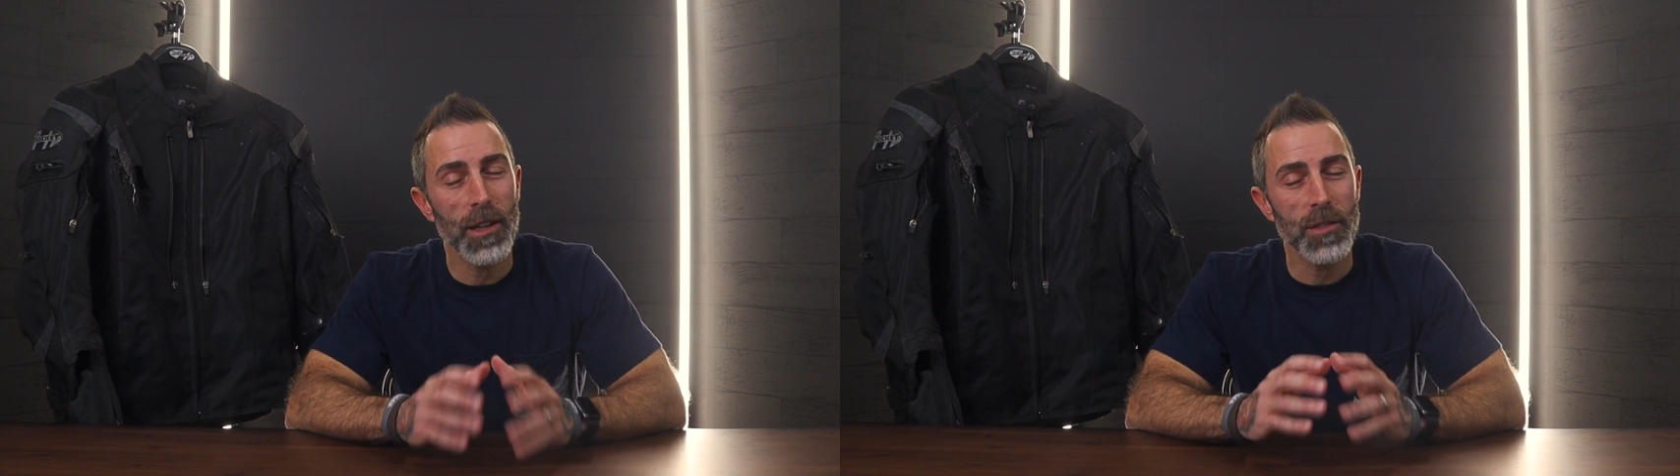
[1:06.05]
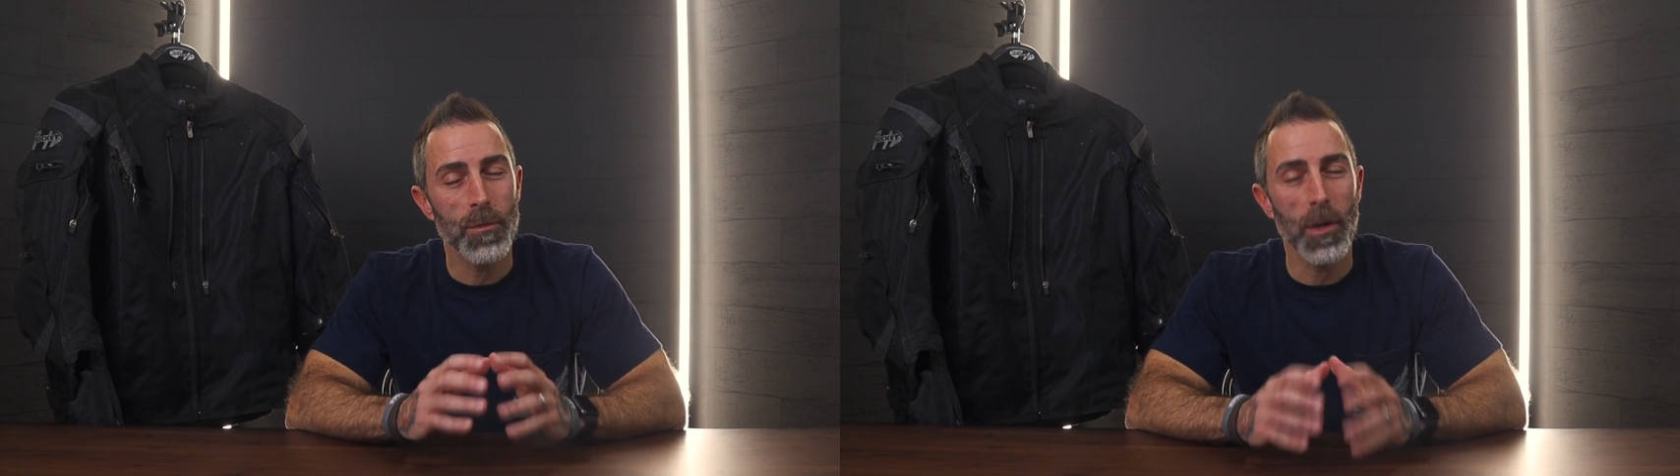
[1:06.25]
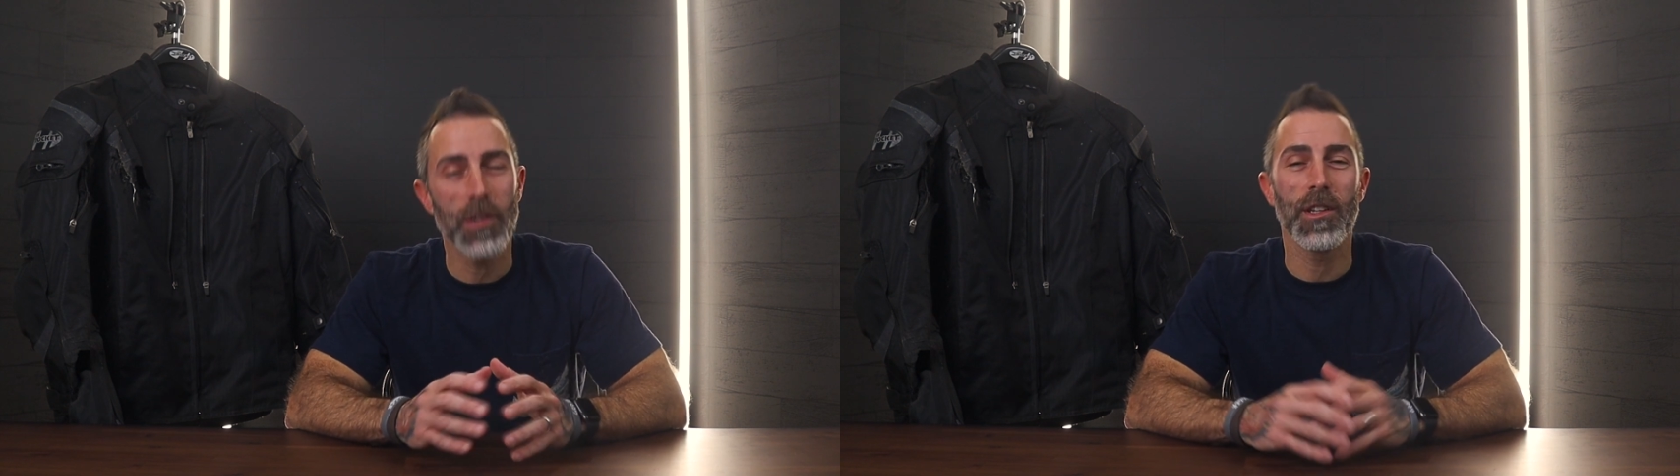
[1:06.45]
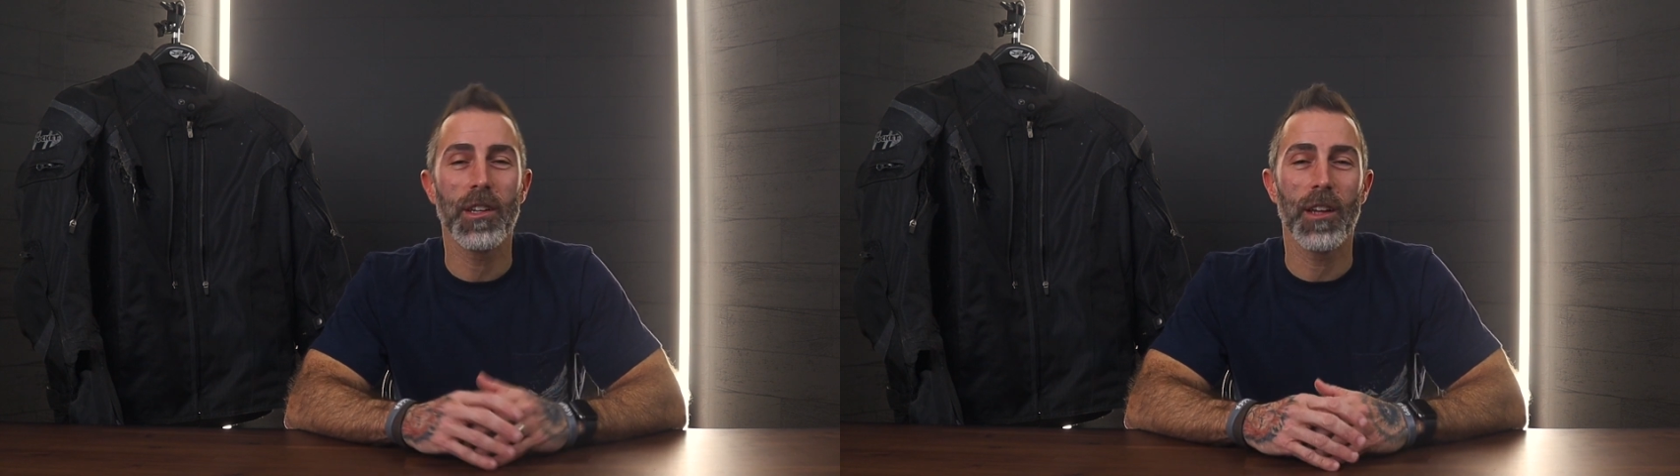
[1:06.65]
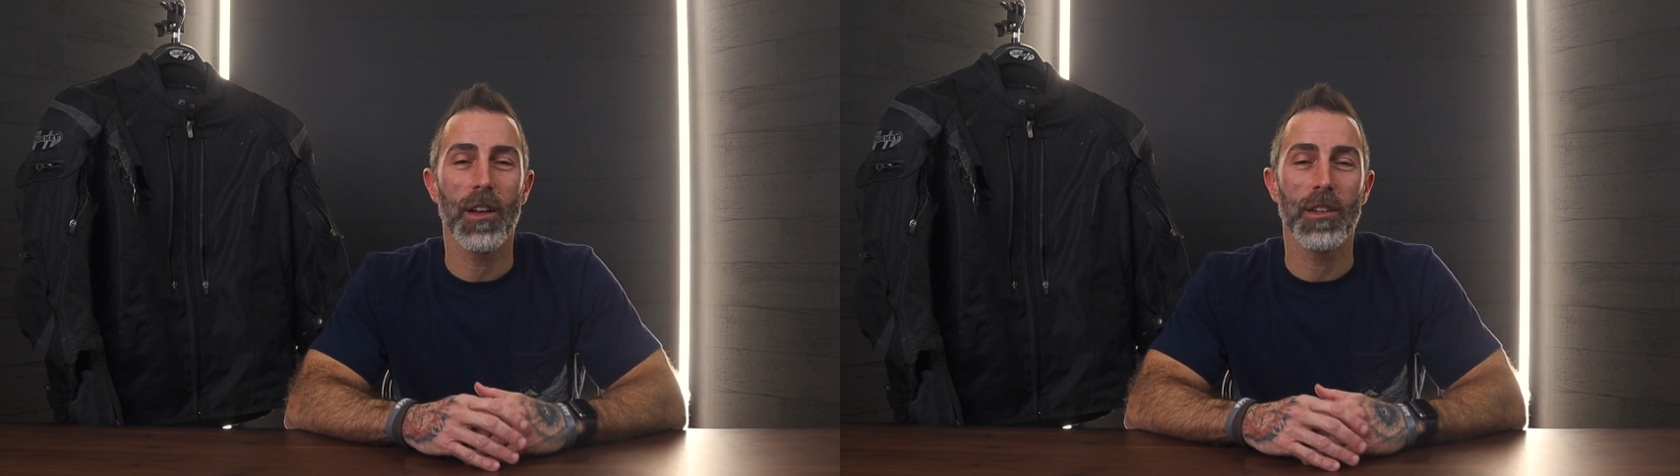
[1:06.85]
as much
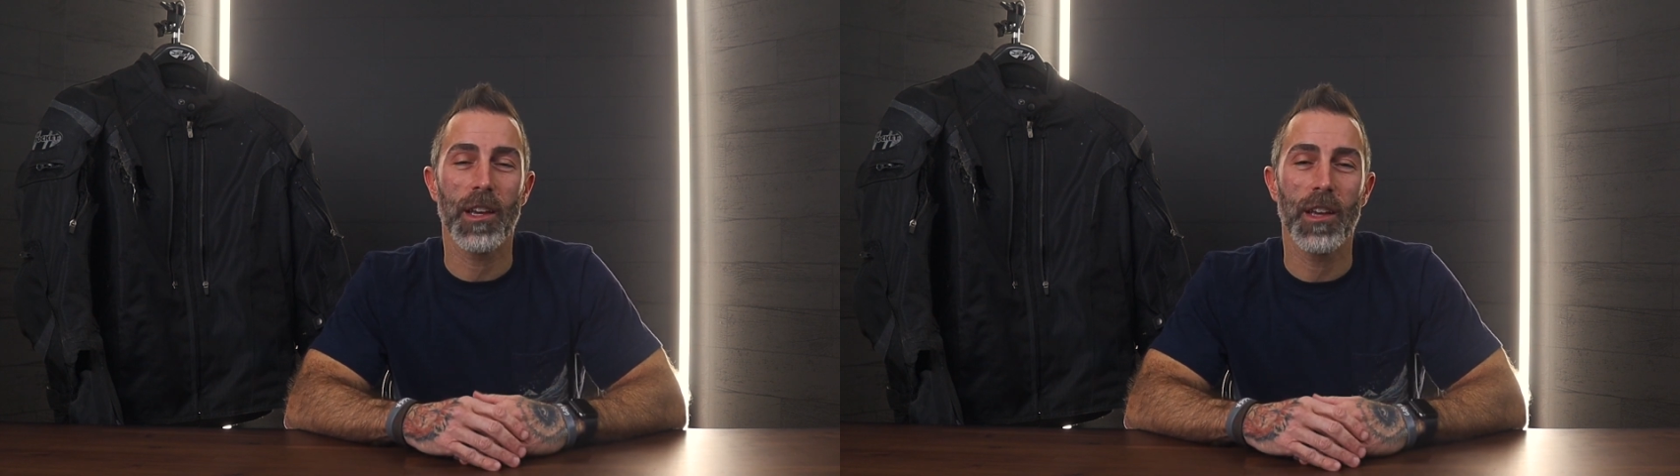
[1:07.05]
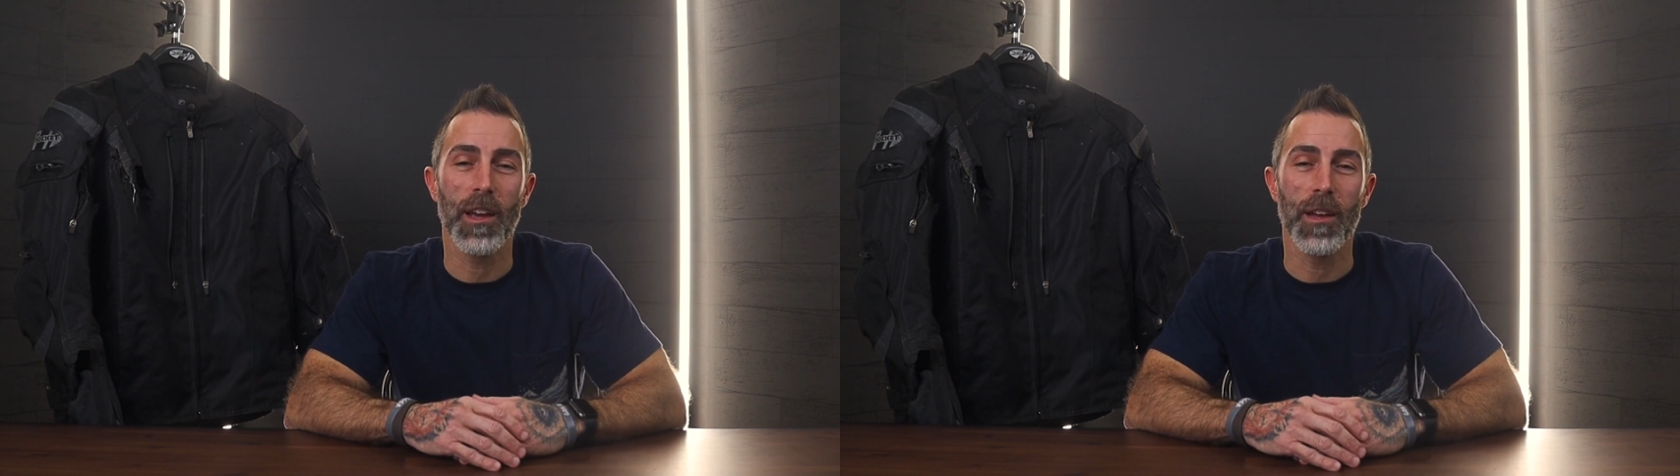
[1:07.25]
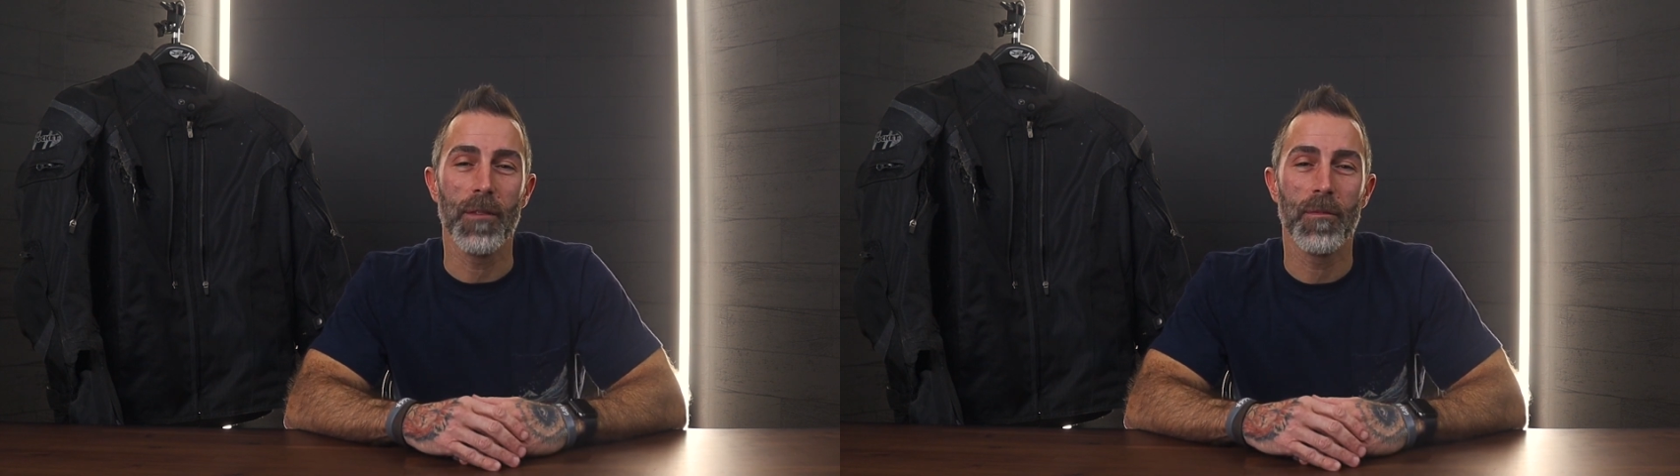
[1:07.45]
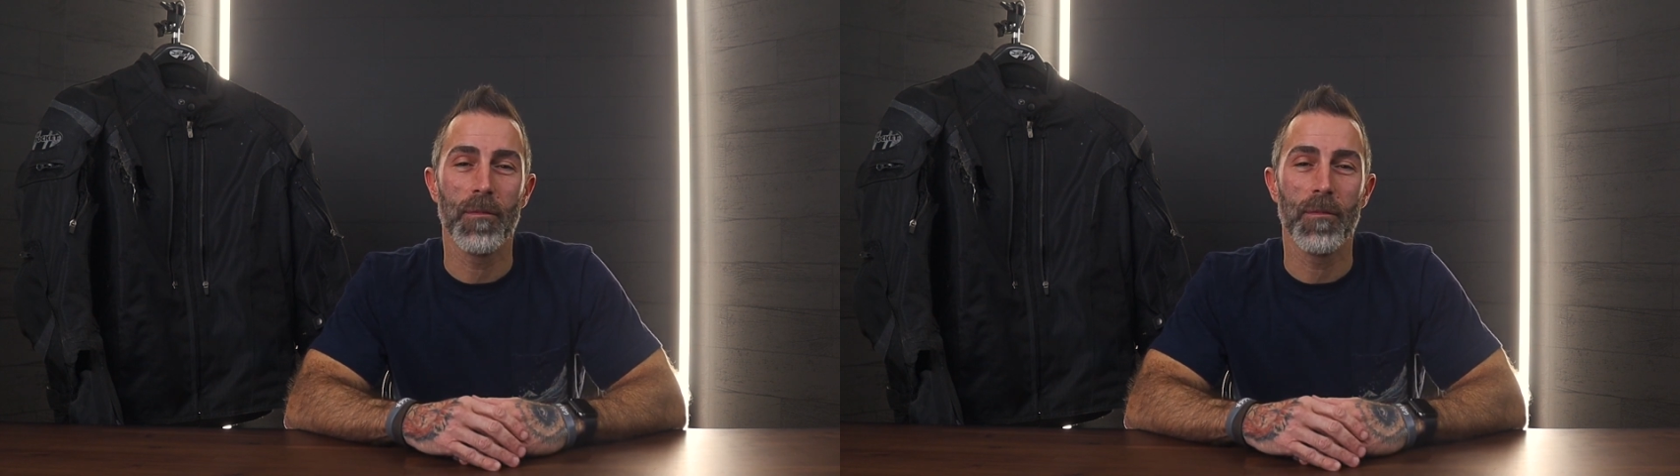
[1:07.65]
detail as I can.